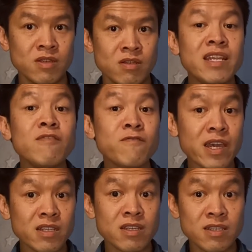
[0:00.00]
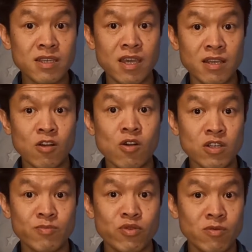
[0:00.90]
Many factors can
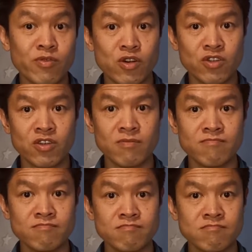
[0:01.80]
cause poor posture.